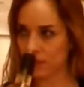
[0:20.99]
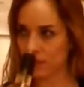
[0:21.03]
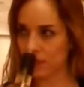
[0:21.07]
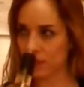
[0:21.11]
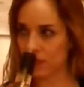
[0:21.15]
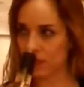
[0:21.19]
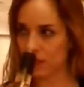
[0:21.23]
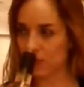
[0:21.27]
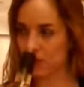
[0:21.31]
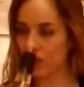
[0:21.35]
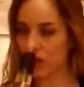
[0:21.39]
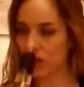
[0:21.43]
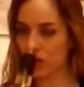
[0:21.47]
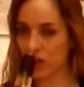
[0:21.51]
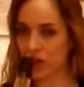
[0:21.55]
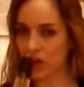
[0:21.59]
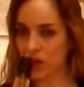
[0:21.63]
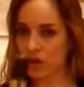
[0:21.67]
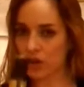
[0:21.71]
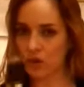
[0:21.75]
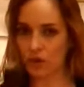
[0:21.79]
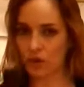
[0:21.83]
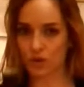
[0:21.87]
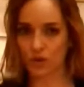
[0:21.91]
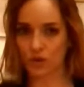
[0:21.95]
It's very
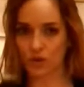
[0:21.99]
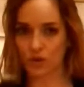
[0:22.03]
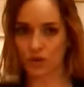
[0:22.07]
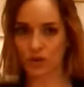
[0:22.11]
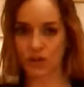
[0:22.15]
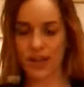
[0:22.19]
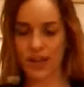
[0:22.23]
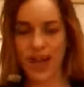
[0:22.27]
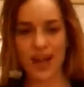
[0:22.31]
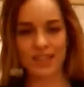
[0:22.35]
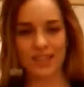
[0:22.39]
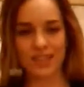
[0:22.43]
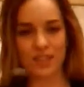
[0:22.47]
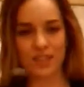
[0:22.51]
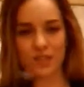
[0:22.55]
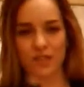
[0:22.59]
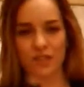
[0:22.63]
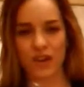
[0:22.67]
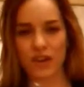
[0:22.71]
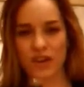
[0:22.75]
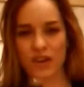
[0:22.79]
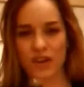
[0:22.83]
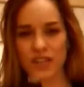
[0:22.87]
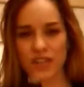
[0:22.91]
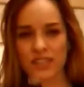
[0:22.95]
neutral, has a
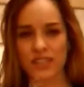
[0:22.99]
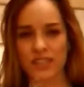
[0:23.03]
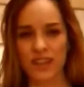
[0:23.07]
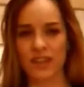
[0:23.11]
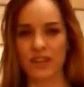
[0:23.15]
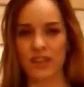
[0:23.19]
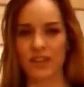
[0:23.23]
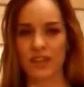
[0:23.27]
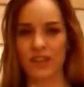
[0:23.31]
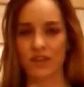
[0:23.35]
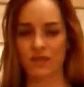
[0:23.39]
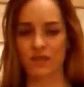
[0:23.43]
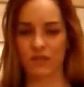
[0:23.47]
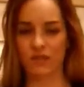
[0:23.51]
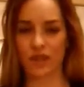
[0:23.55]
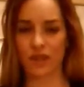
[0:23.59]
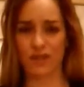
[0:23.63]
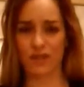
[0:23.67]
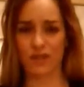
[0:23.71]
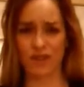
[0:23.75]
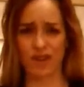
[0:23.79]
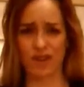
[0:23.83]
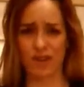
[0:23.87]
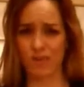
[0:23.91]
very delicate flavor,